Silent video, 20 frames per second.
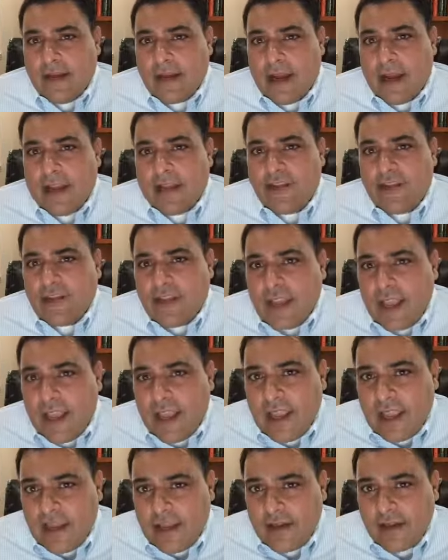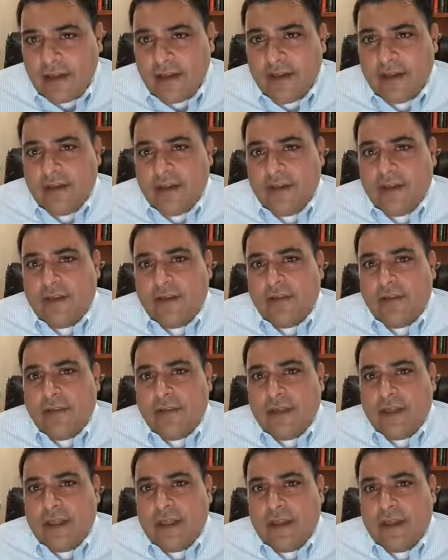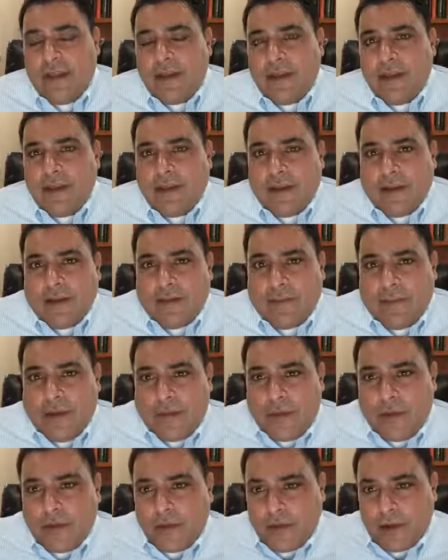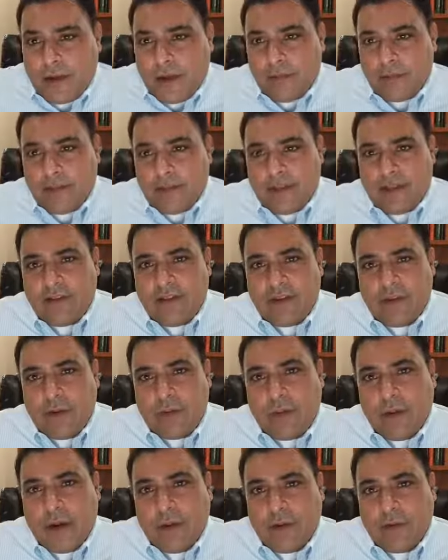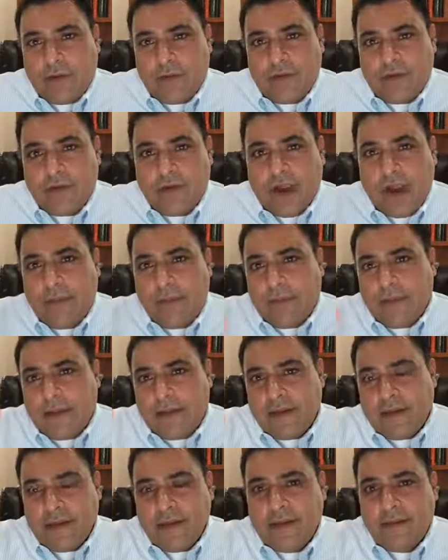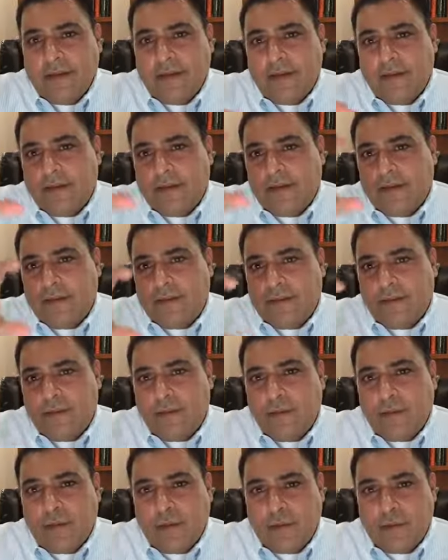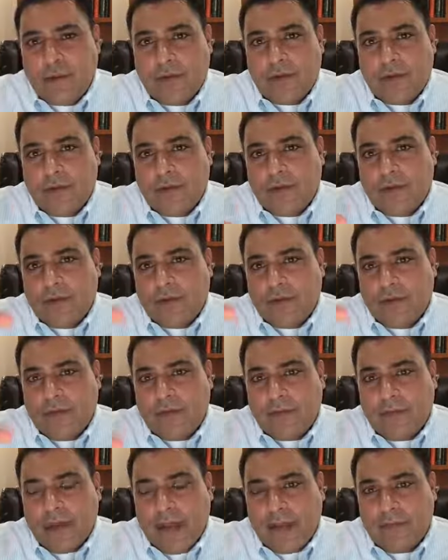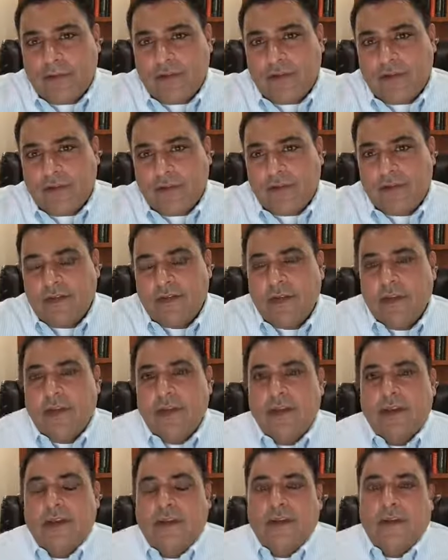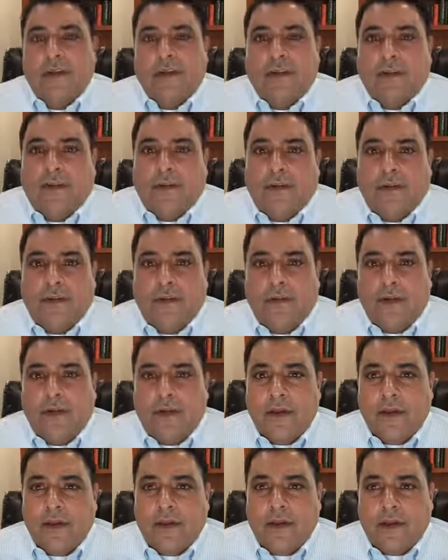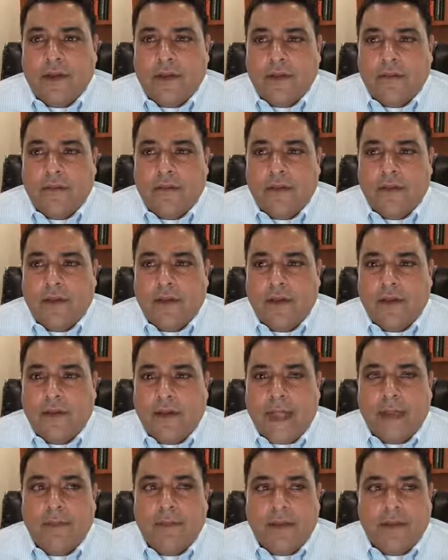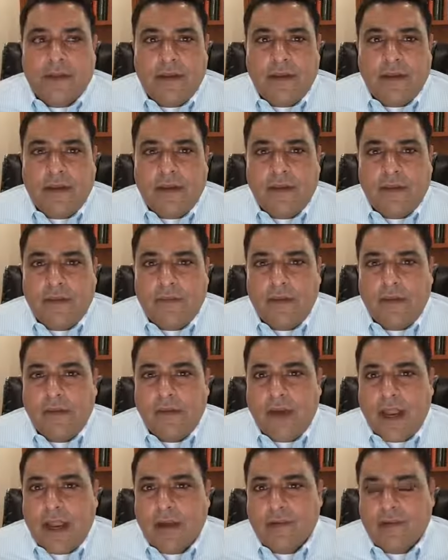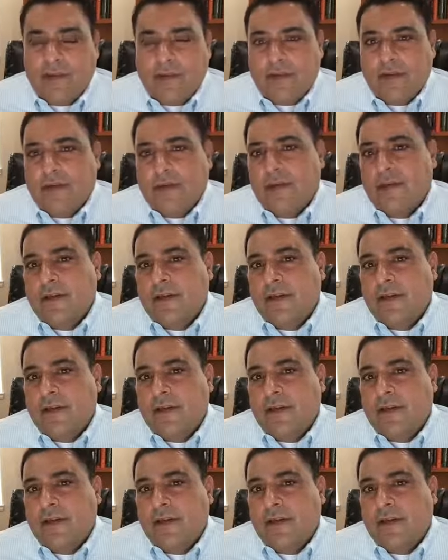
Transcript: IgA is really the immunoglobulin that's in your barriers trapping different food protocols and pathogens to dampen the immune reaction to it.